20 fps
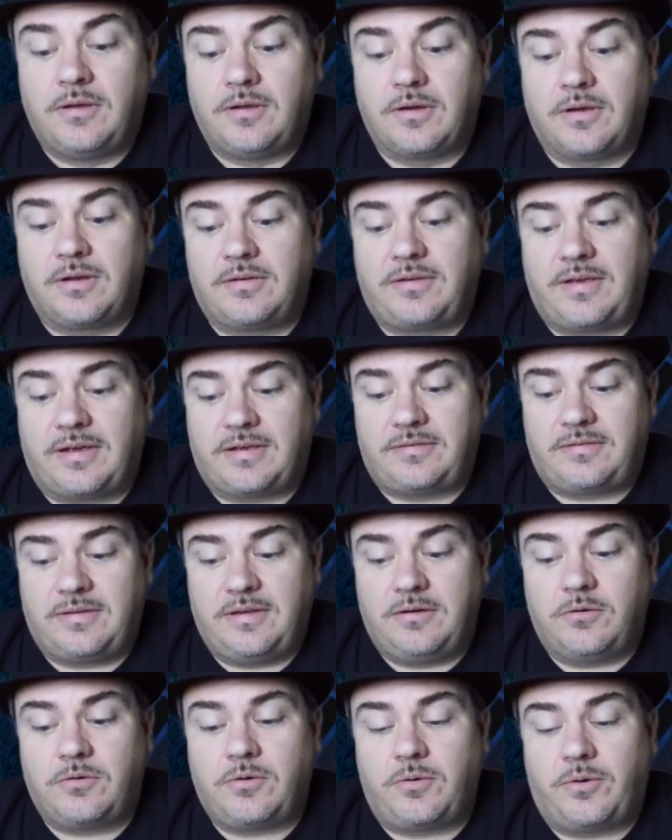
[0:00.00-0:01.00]
You're going to take
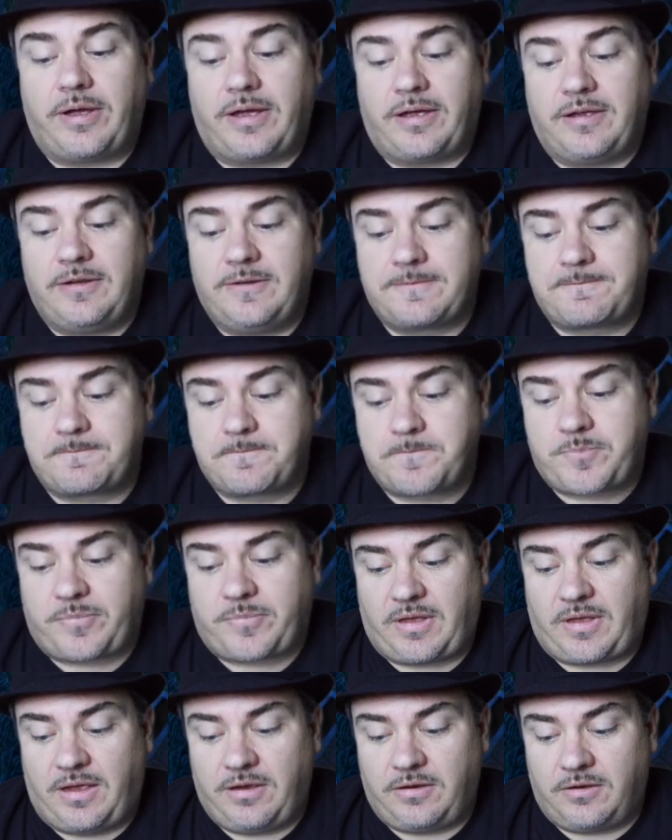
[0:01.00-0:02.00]
acetyl-CoA
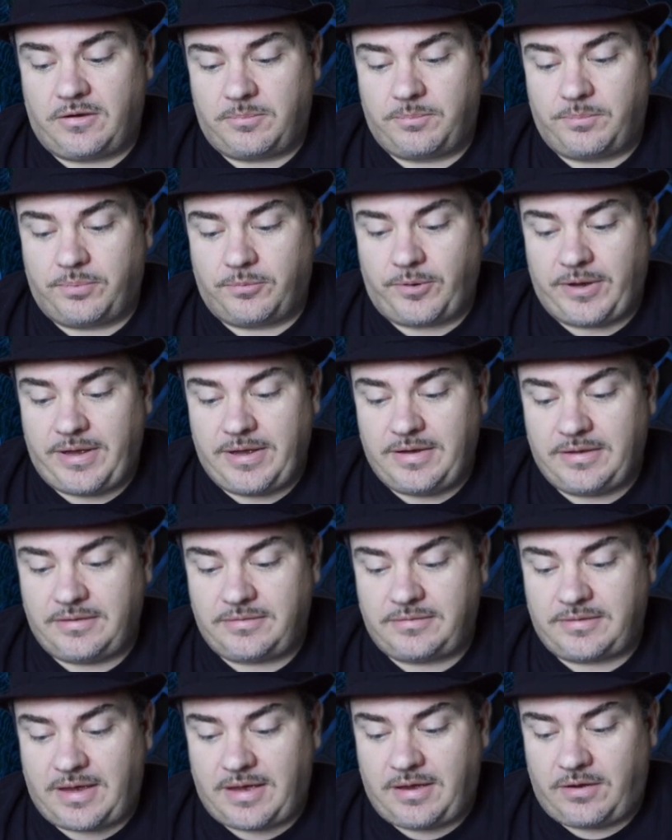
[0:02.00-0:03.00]
and you're going to break
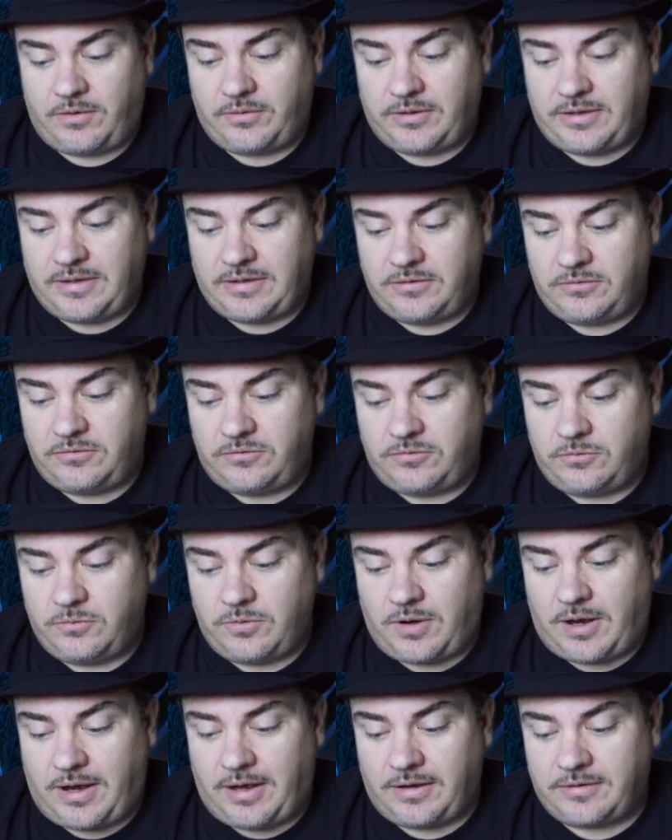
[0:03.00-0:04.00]
it down
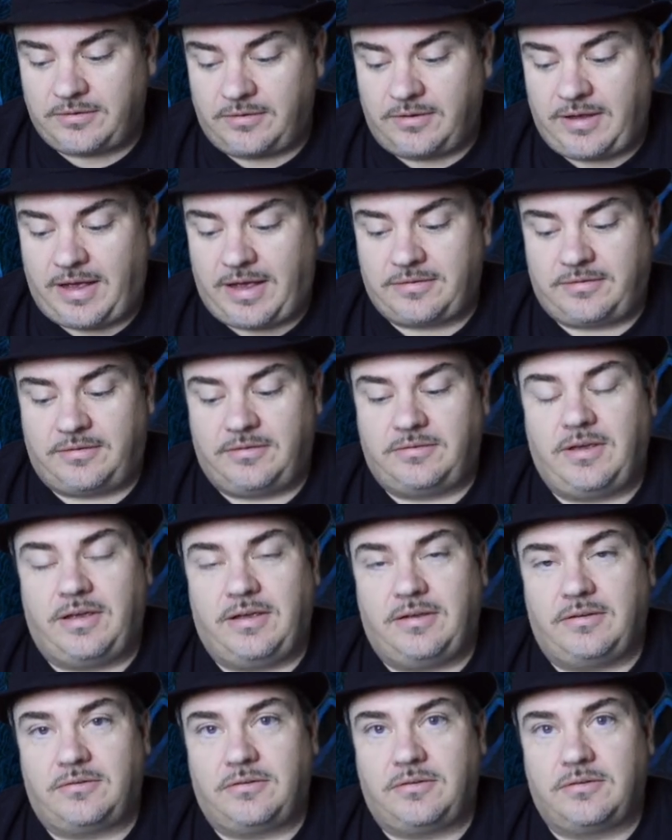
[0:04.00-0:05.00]
into
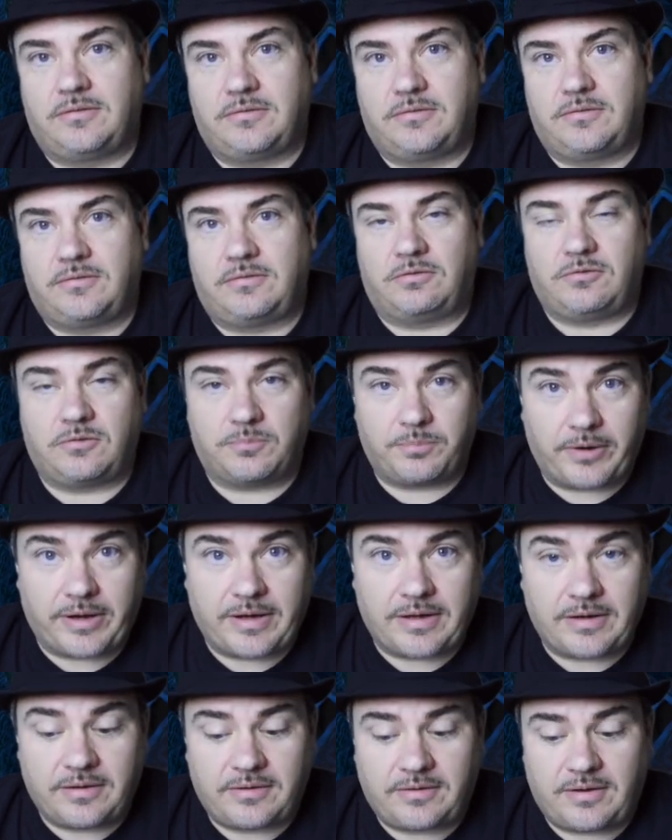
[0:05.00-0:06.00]
oxaloacetate. So you're
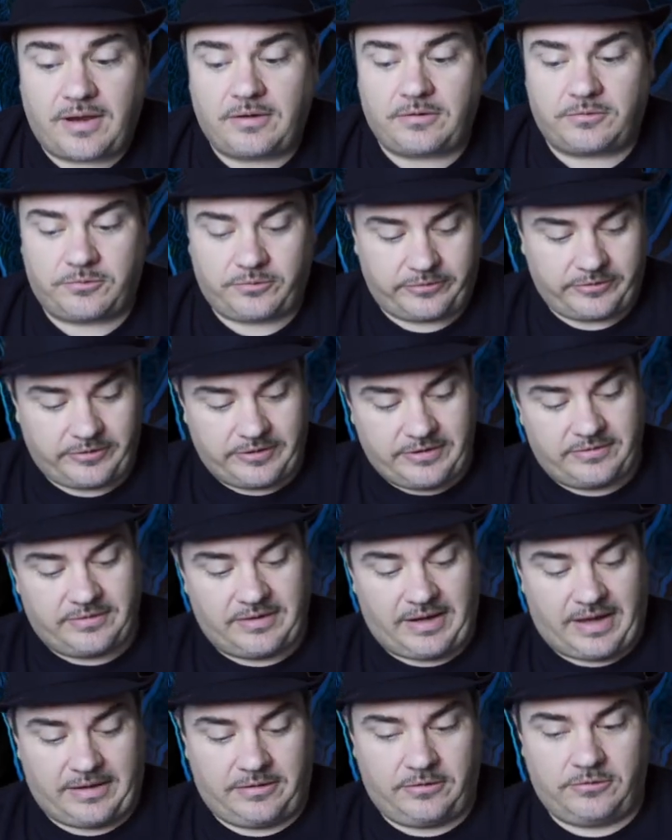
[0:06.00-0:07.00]
breaking it down, it's
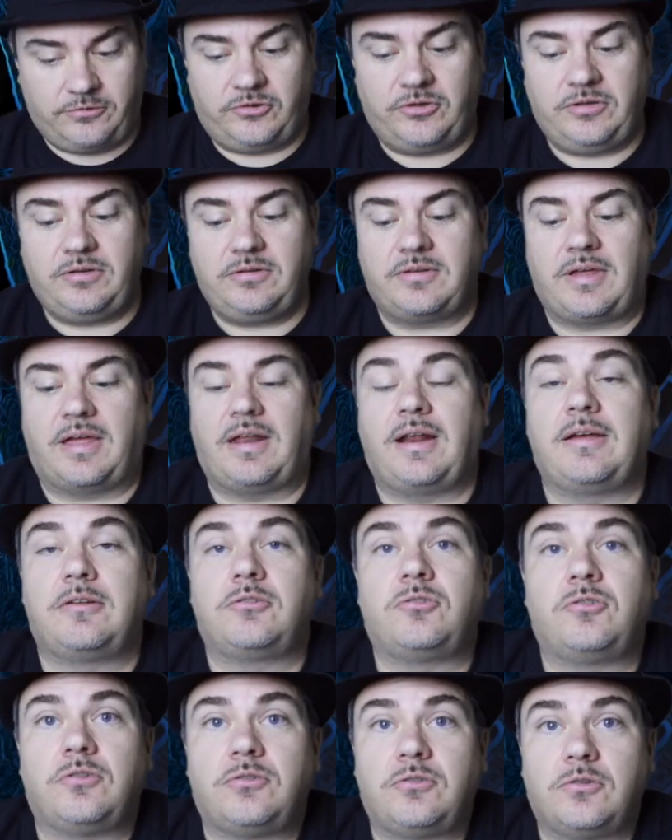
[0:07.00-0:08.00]
releasing energy. That
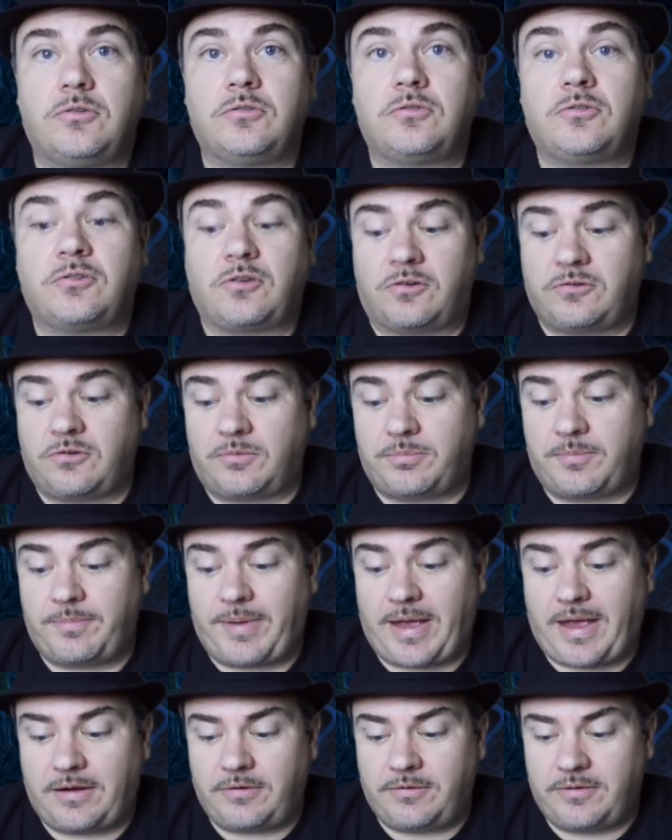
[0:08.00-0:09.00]
energy is used to charge up the
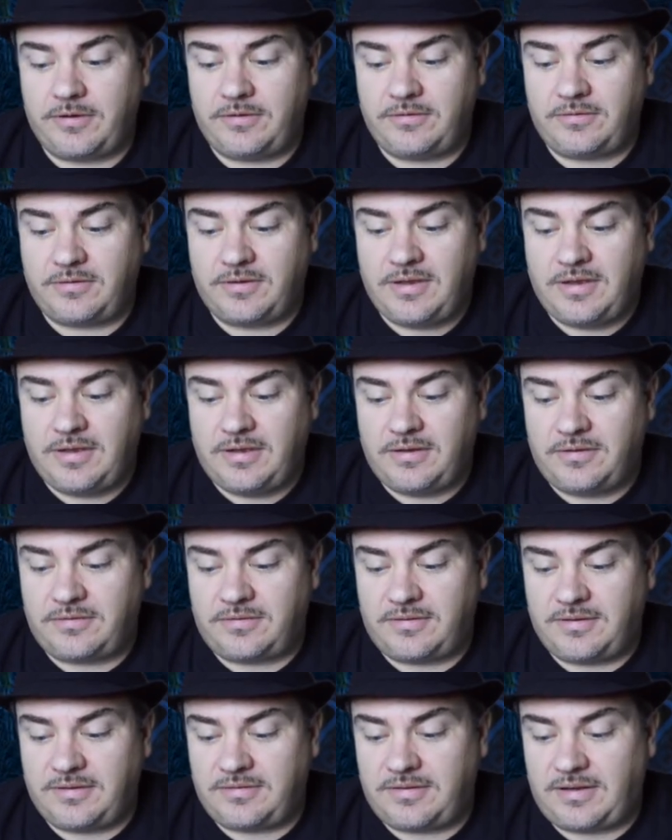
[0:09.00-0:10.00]
batteries.
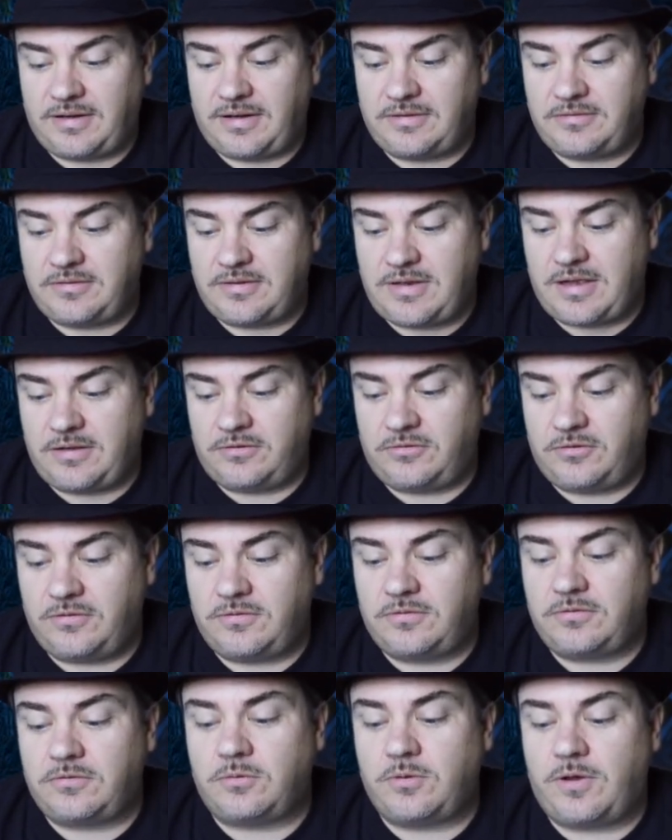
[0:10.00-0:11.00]
Six N A D
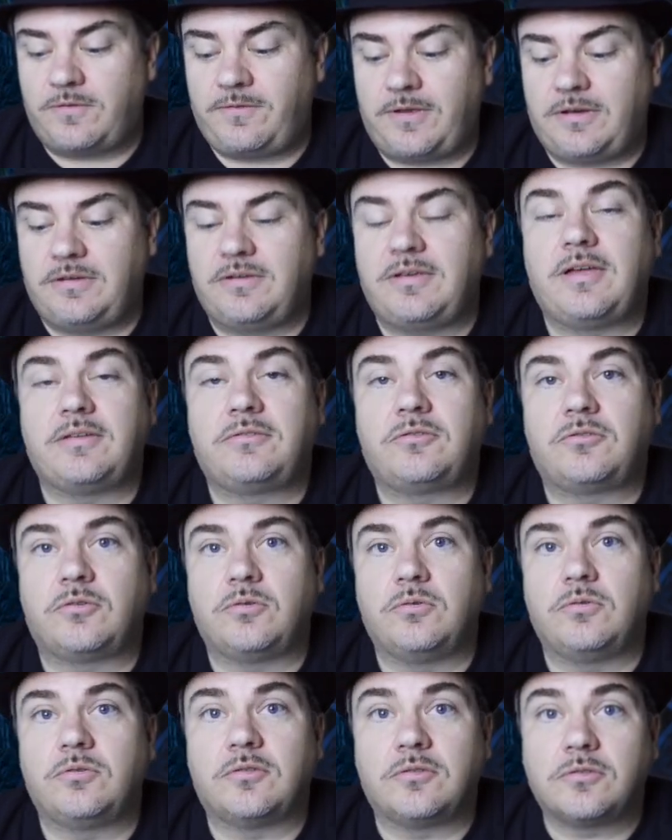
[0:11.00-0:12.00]
H's, two F A D H
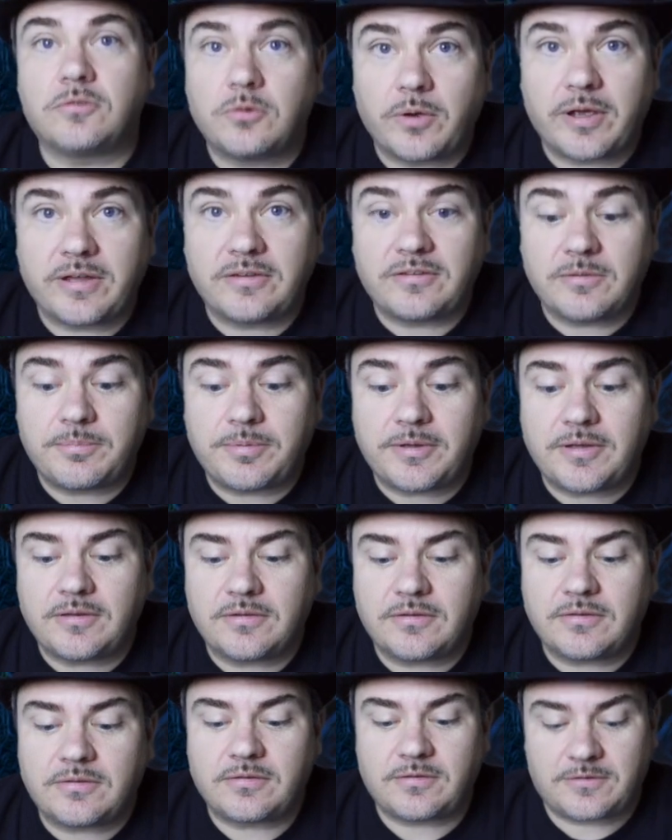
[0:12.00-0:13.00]
two's, and two A T
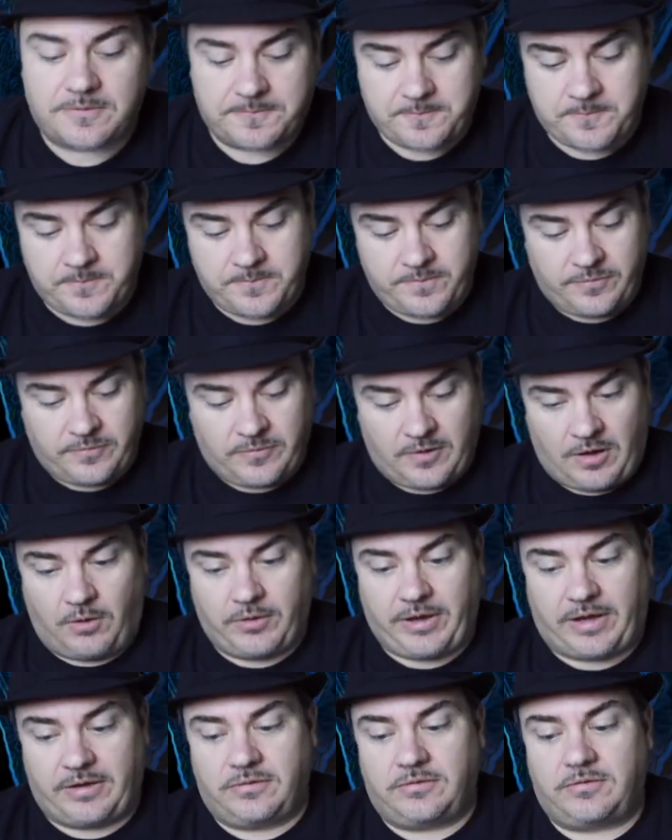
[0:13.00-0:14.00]
P's.
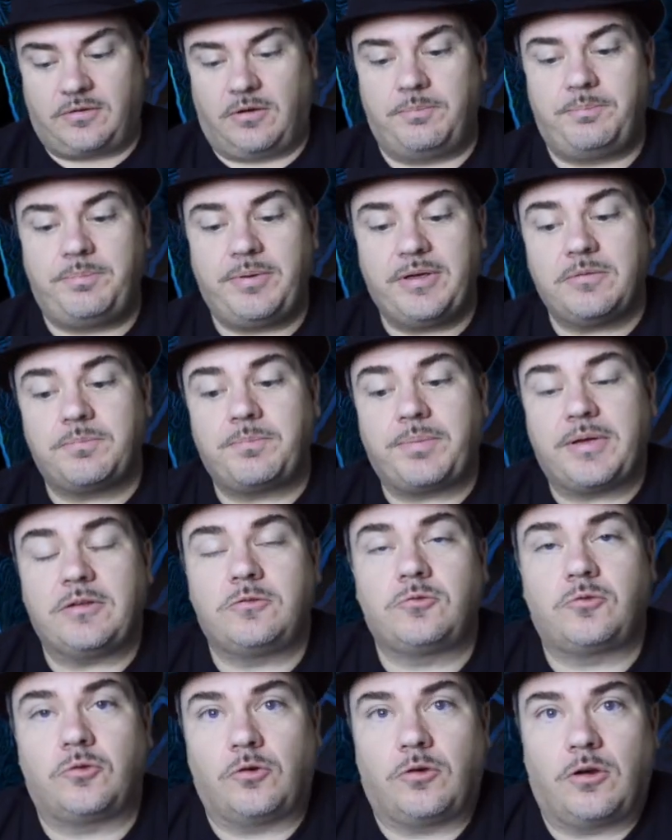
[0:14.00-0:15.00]
Okay, so big
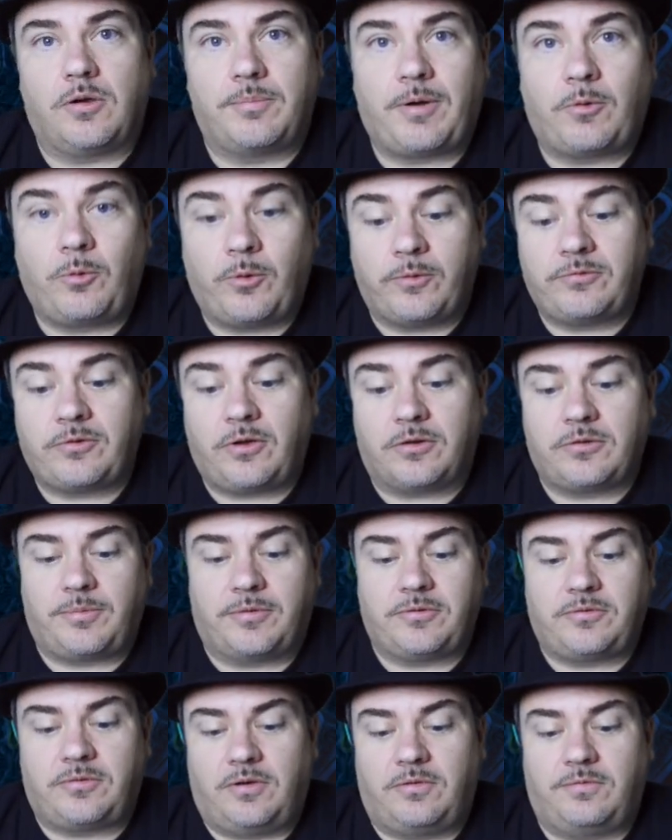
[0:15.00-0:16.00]
picture about what we've talked
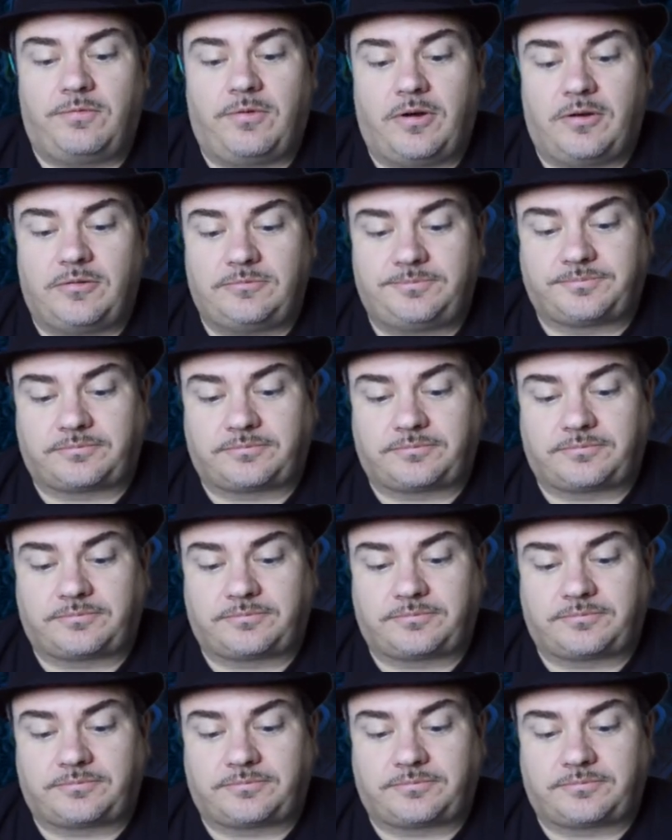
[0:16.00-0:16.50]
about so far.